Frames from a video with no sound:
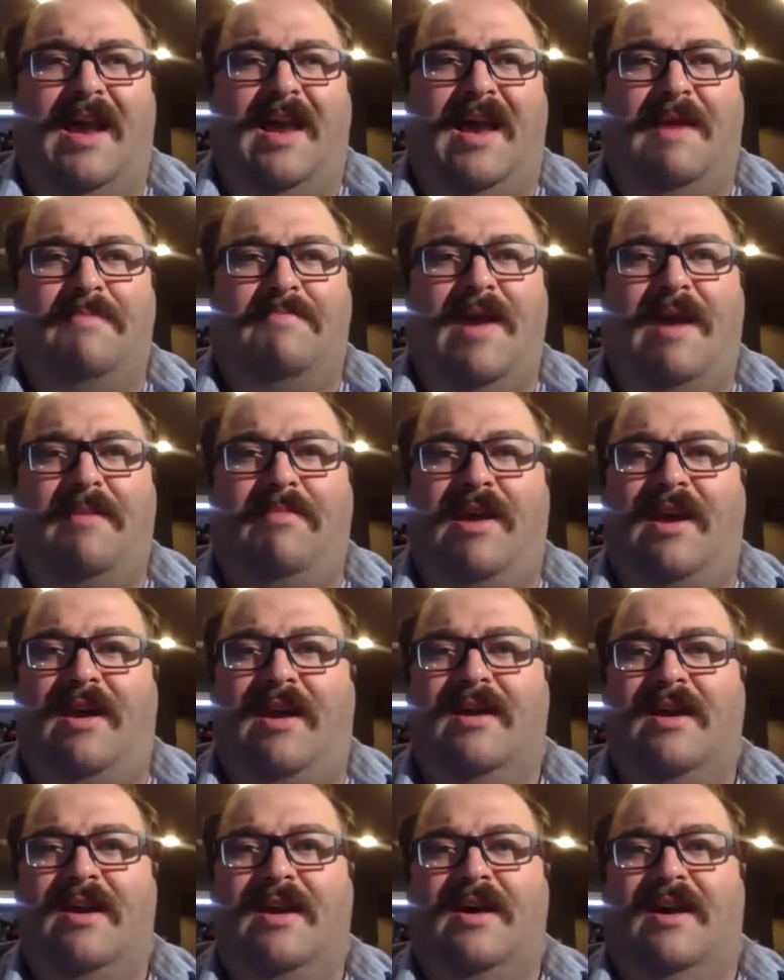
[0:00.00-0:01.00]
and
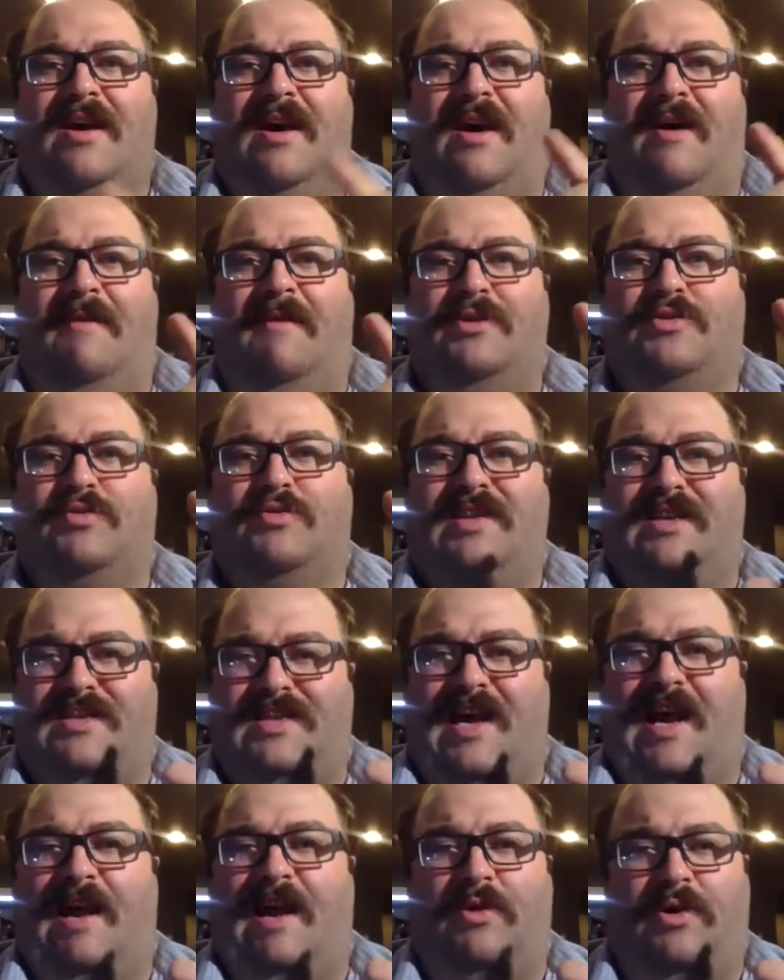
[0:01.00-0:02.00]
maybe between the
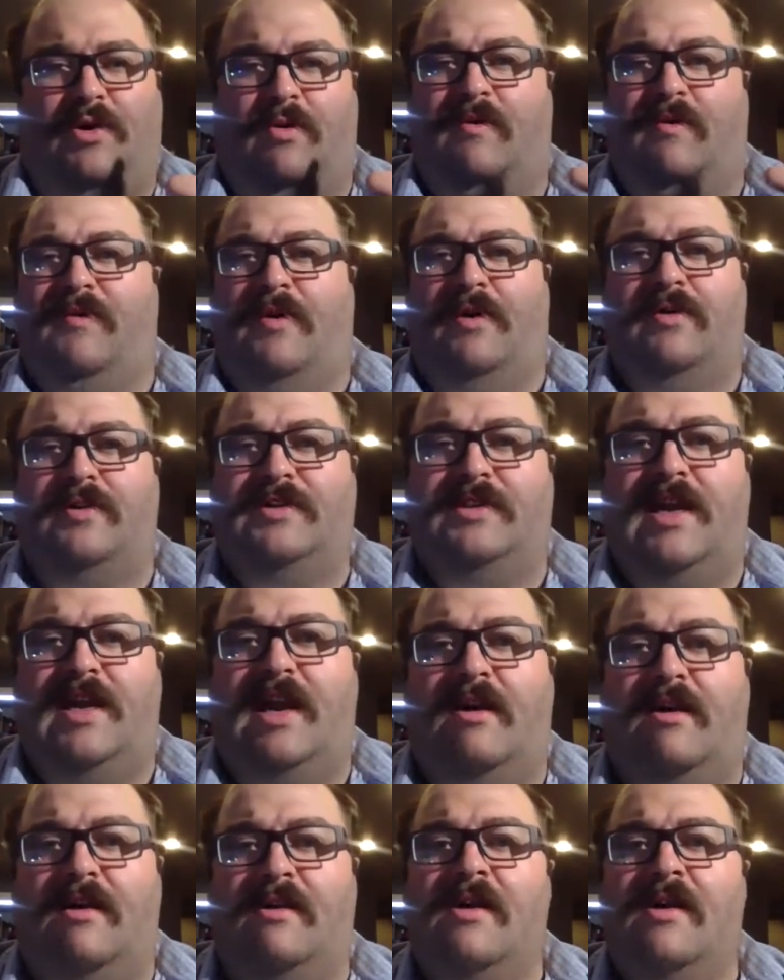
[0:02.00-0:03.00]
time when you were first
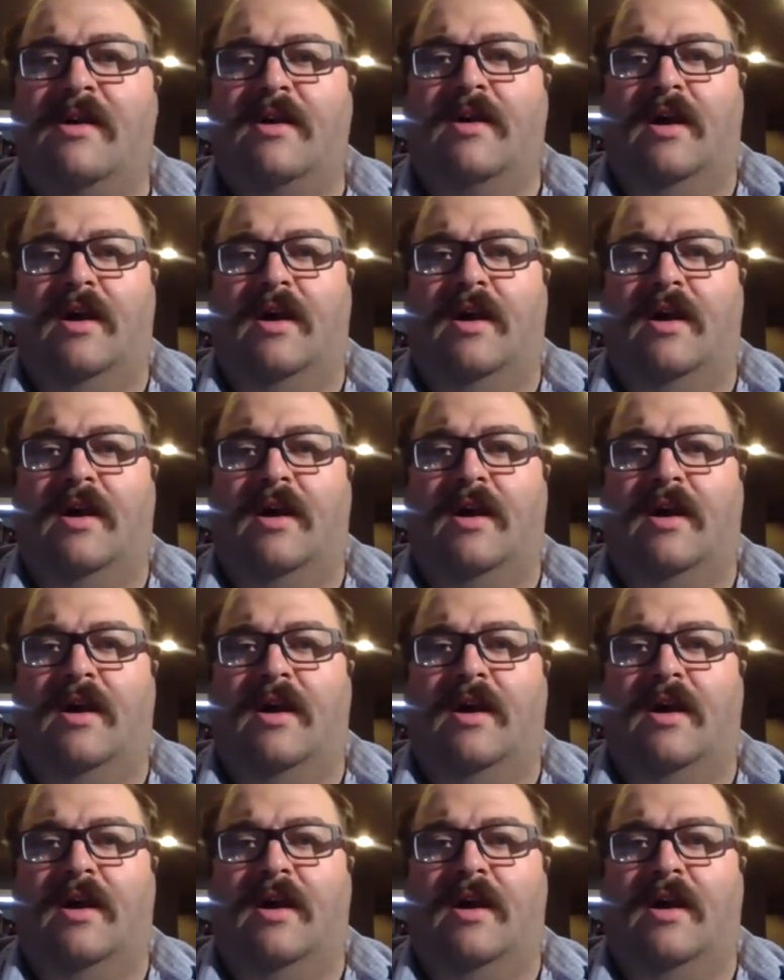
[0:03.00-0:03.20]
there,